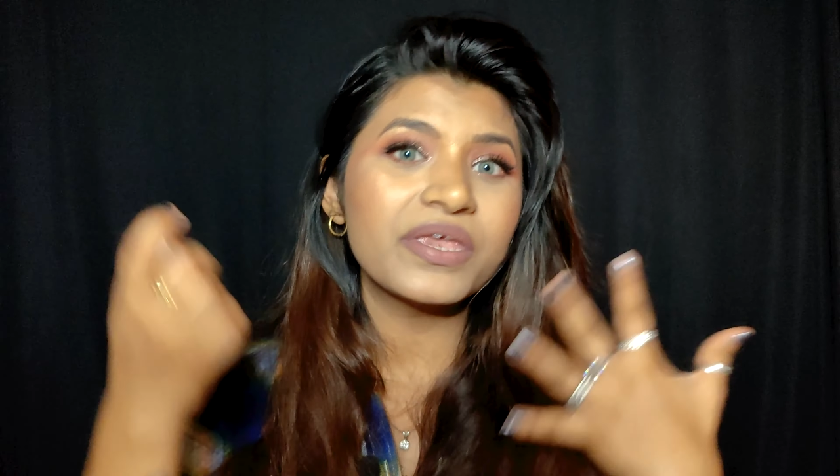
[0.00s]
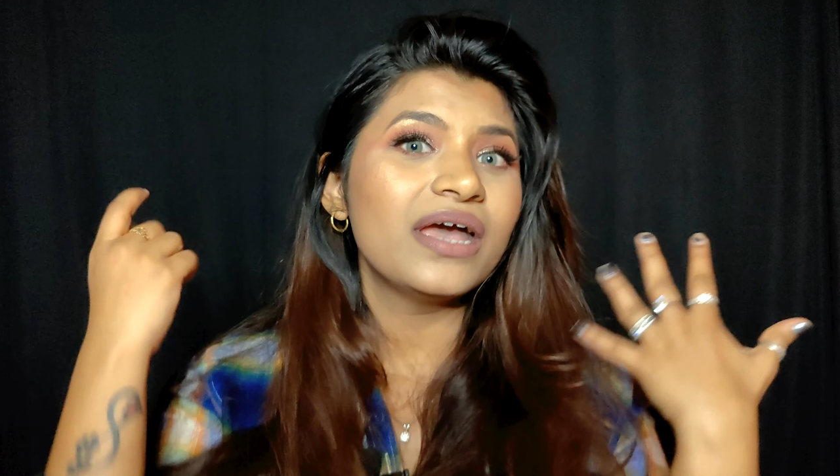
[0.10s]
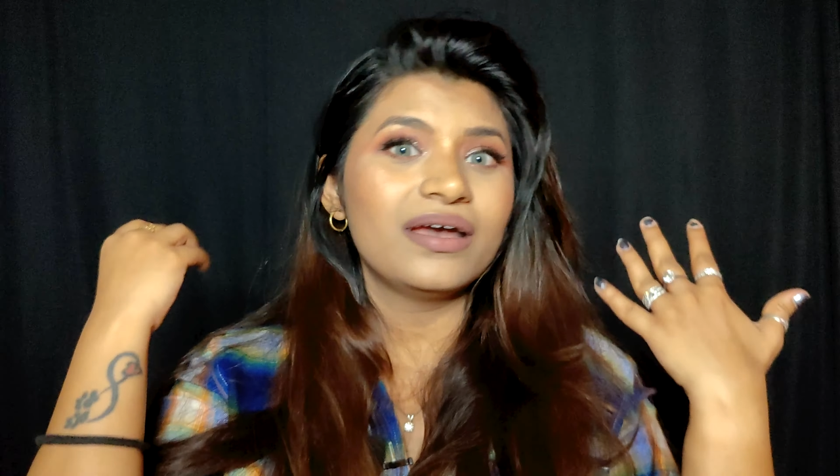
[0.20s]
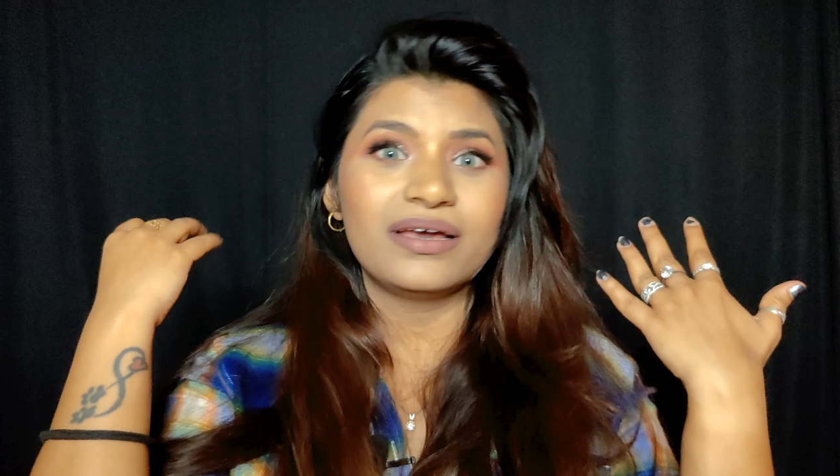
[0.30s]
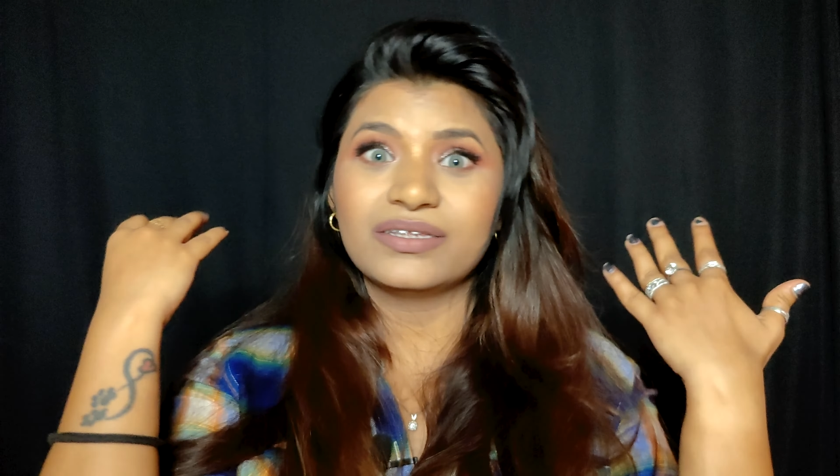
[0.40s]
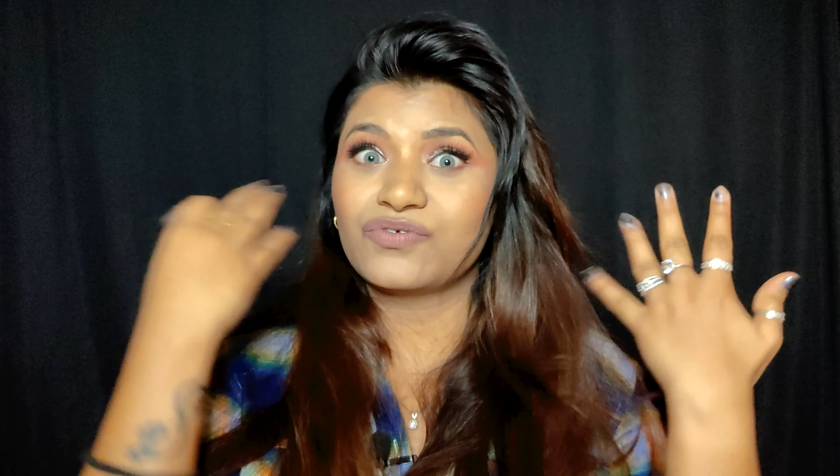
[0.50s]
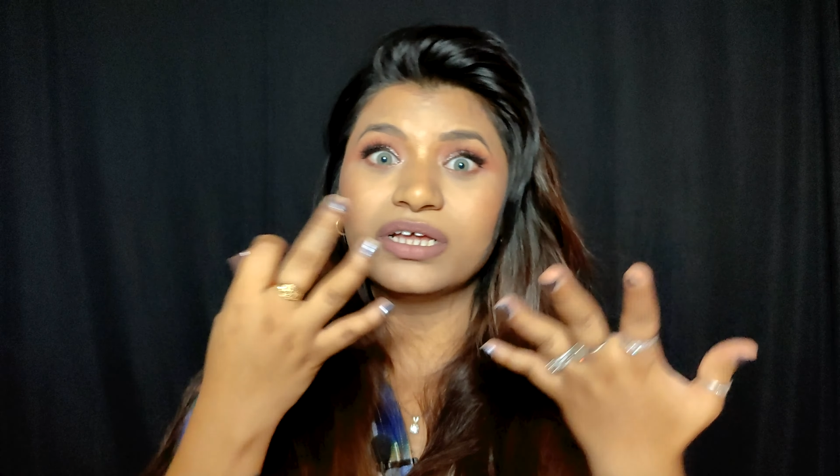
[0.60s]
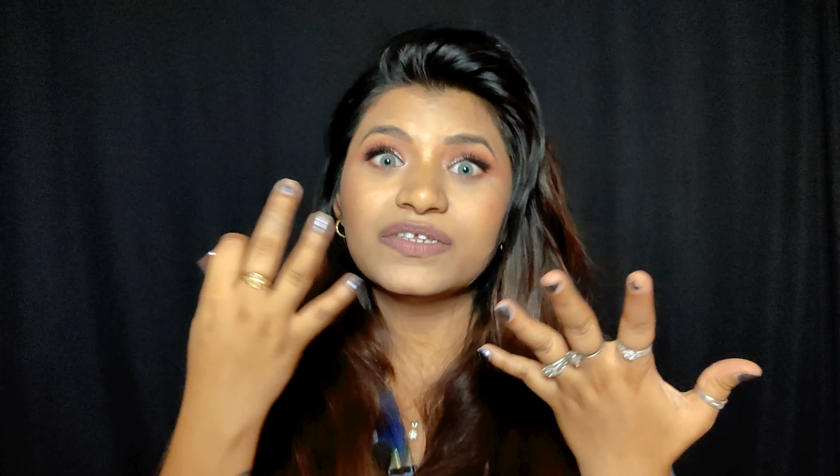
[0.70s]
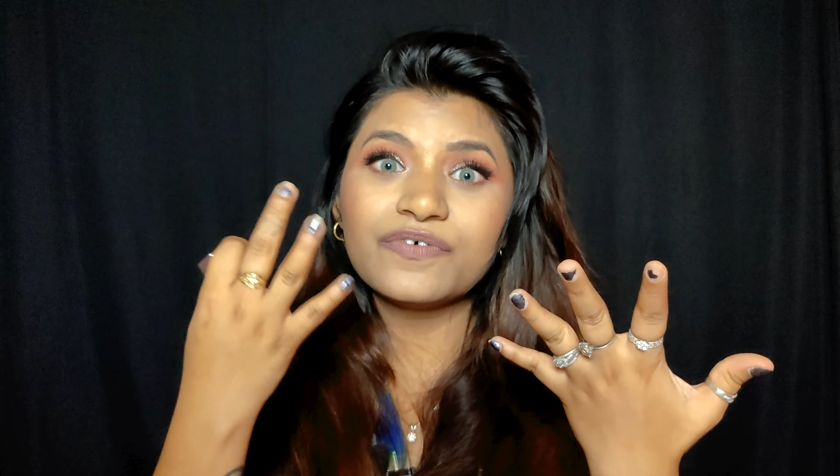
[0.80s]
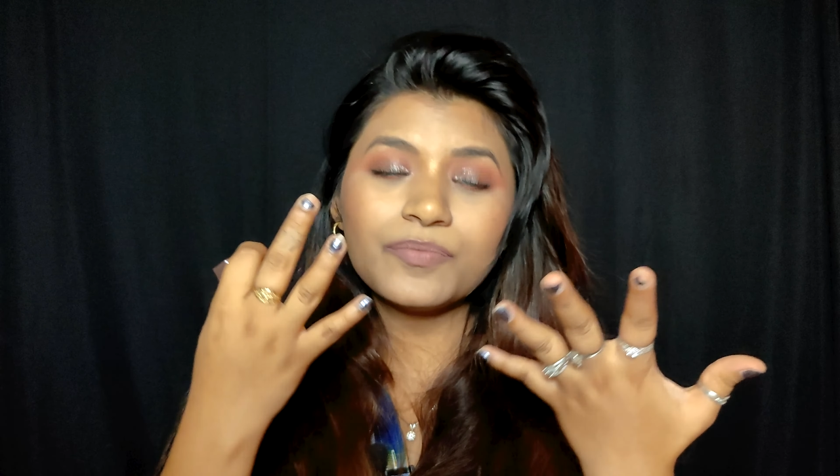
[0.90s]
It's
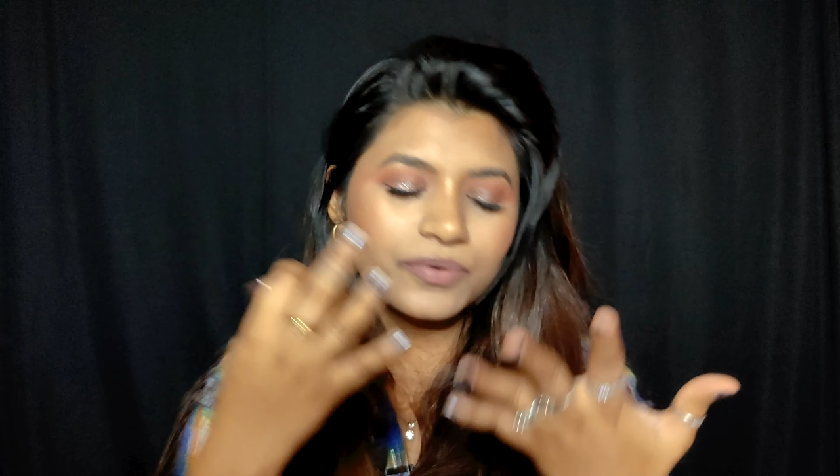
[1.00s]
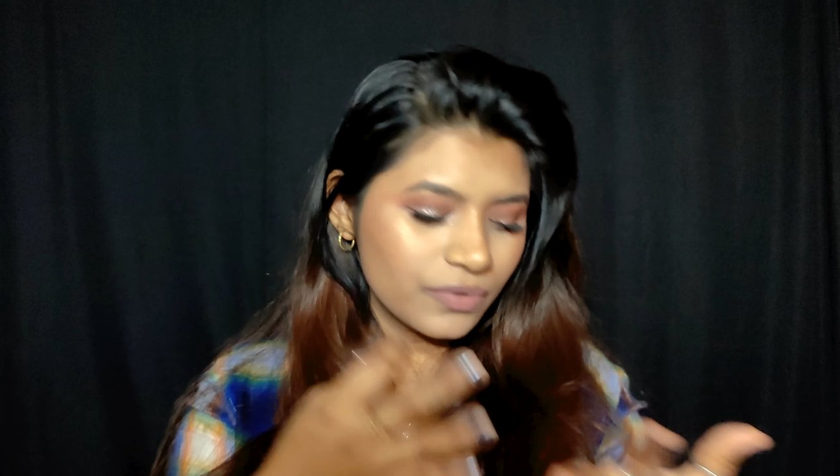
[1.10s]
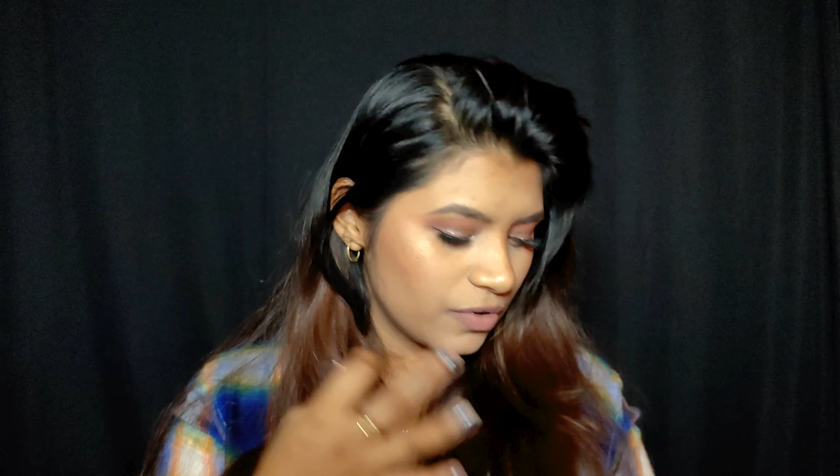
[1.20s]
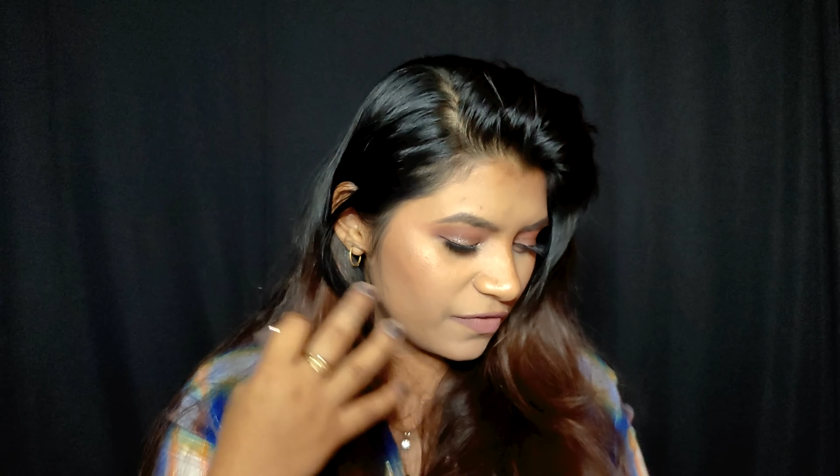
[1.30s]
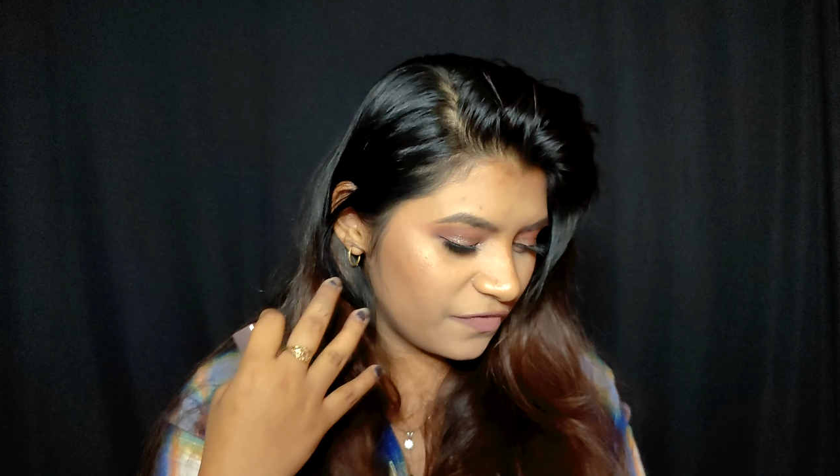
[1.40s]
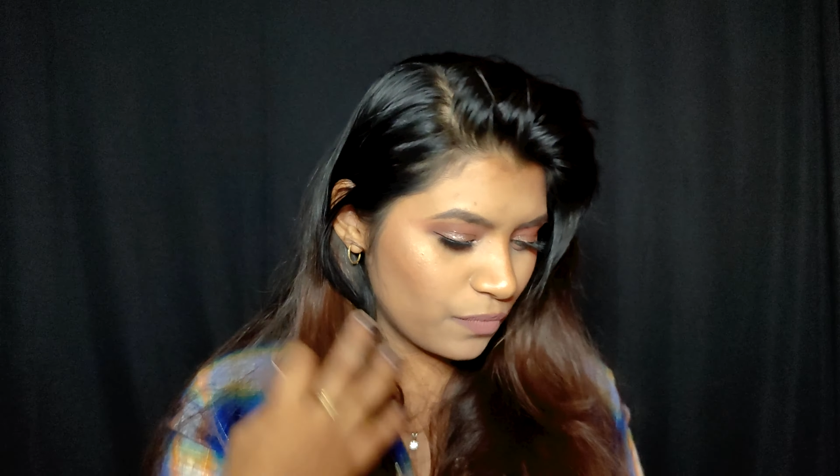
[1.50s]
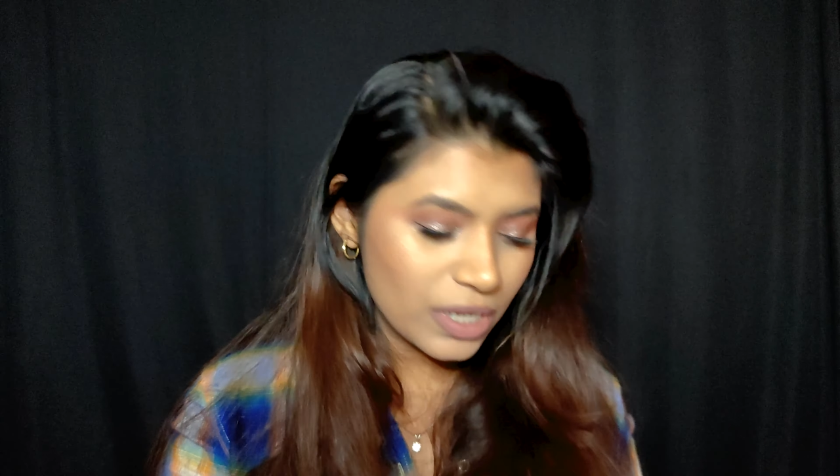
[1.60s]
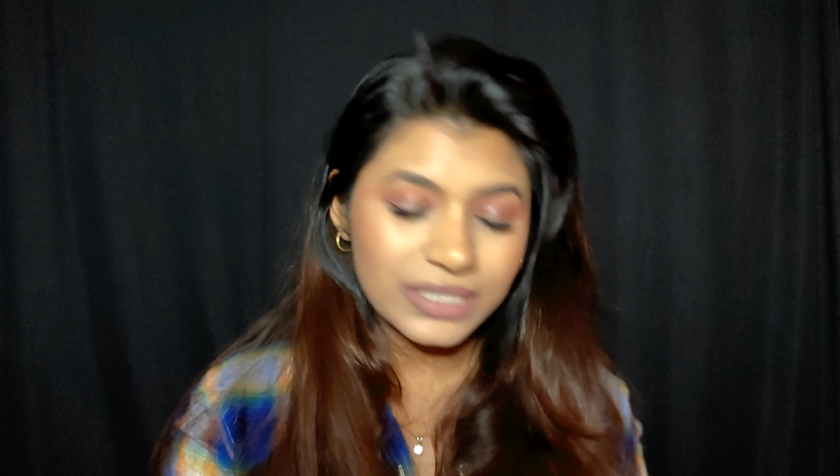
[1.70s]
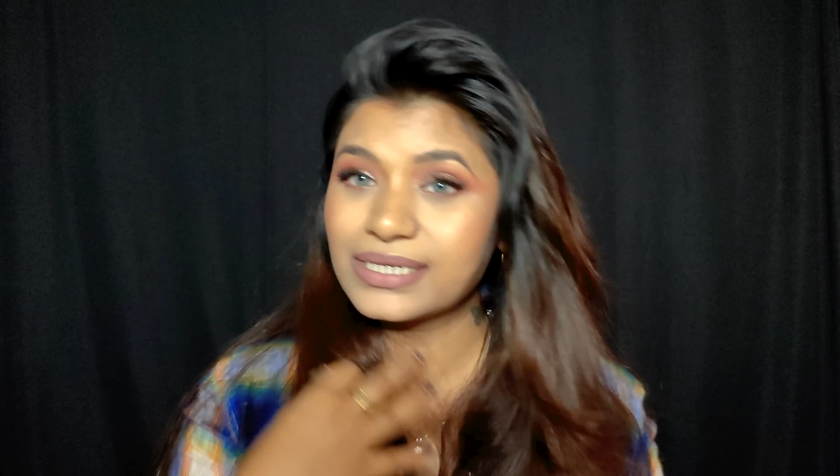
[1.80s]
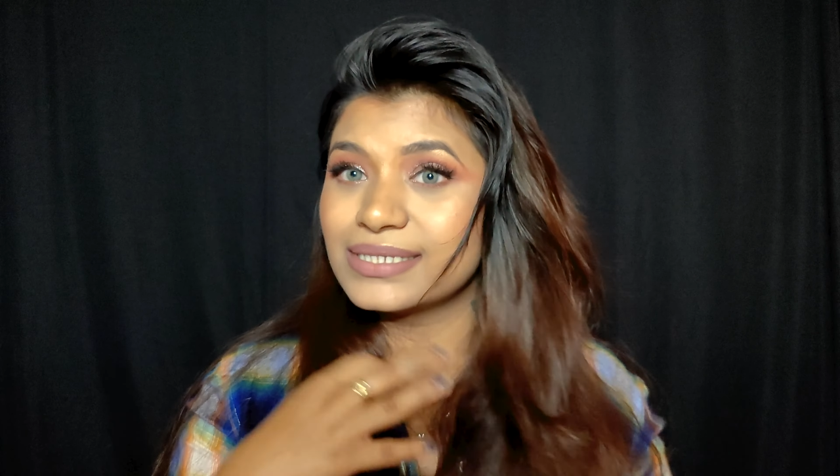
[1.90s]
transfer proof. Once
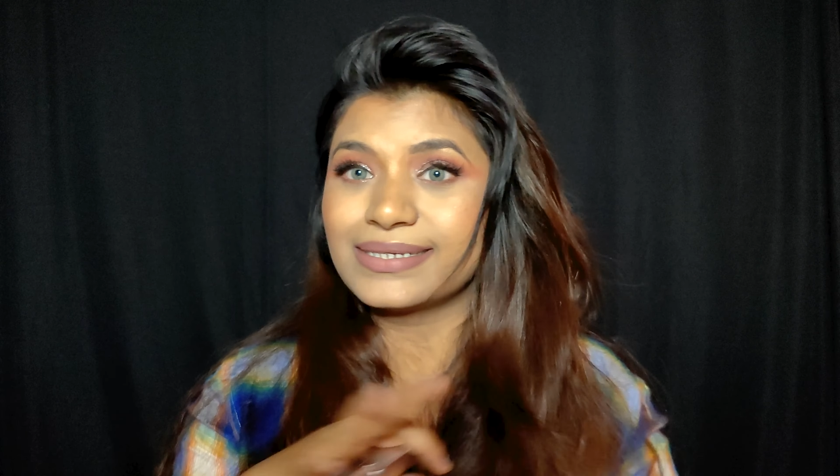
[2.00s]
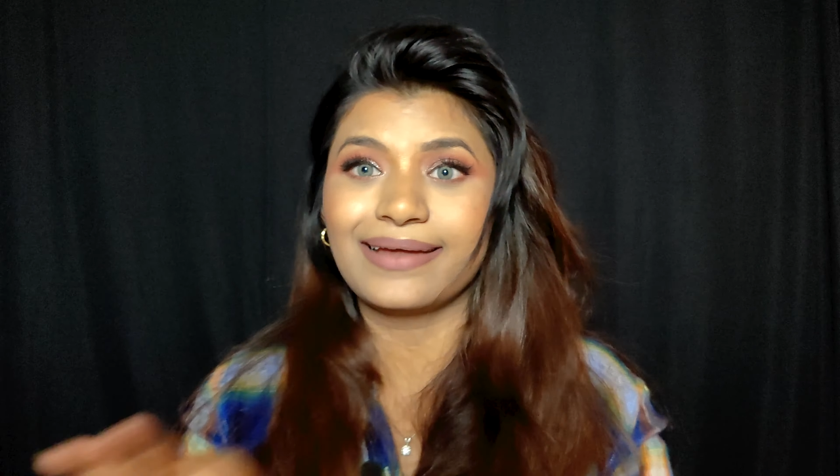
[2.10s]
it's set,